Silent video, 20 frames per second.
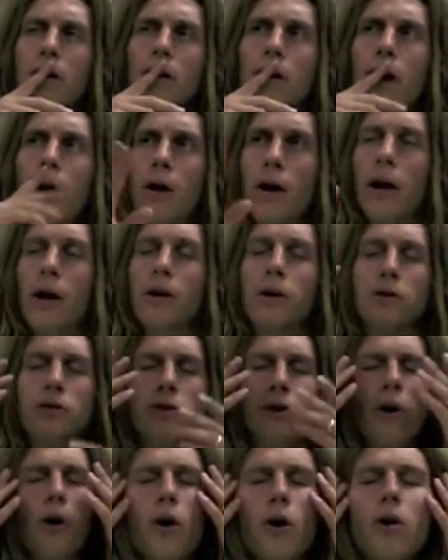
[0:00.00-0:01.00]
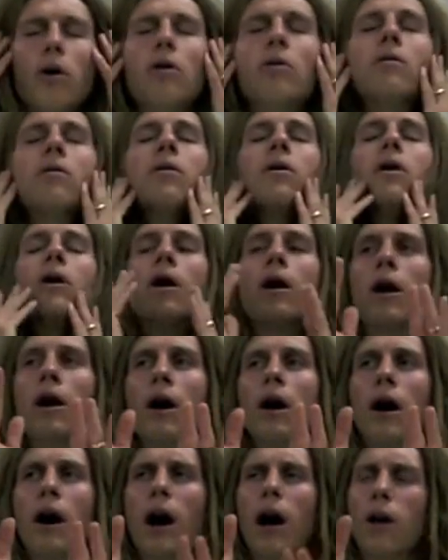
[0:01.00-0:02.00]
Alright, so
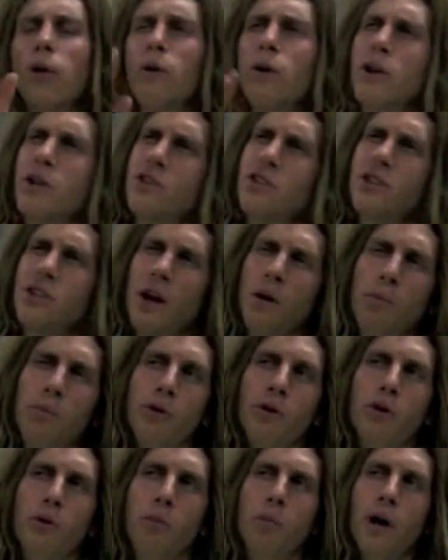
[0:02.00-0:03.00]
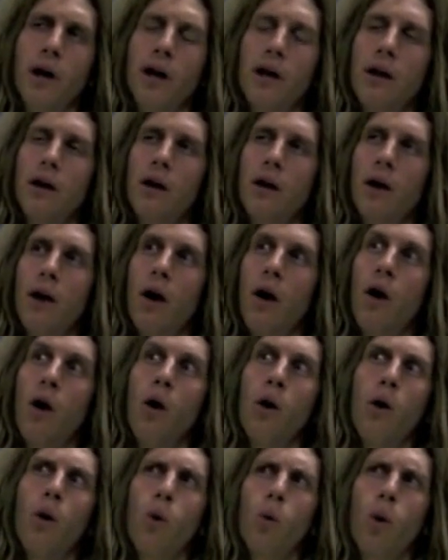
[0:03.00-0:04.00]
I don't want to stump you, but
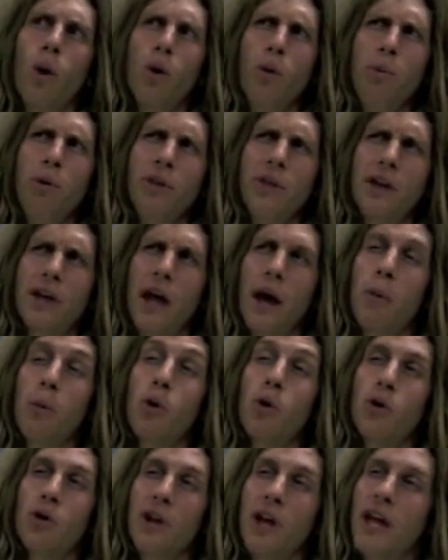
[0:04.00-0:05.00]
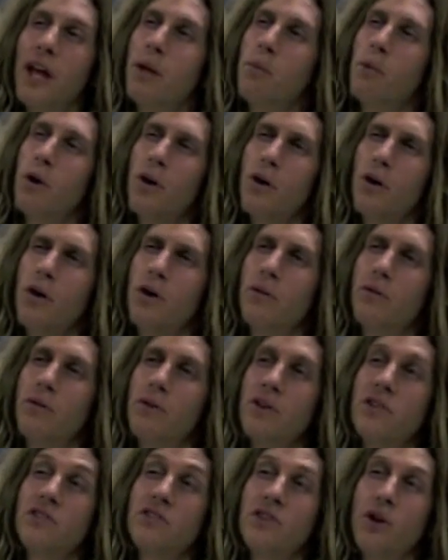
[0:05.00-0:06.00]
what would be the chemical name
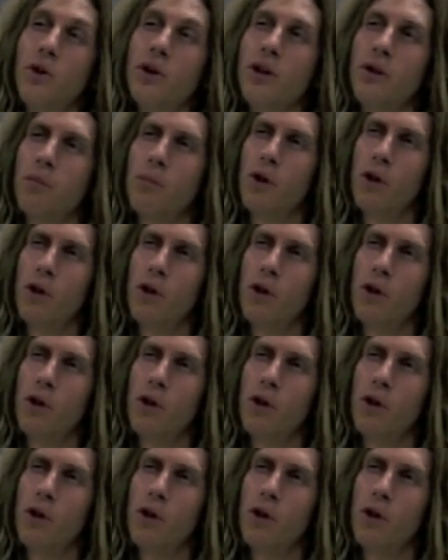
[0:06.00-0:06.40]
of sodium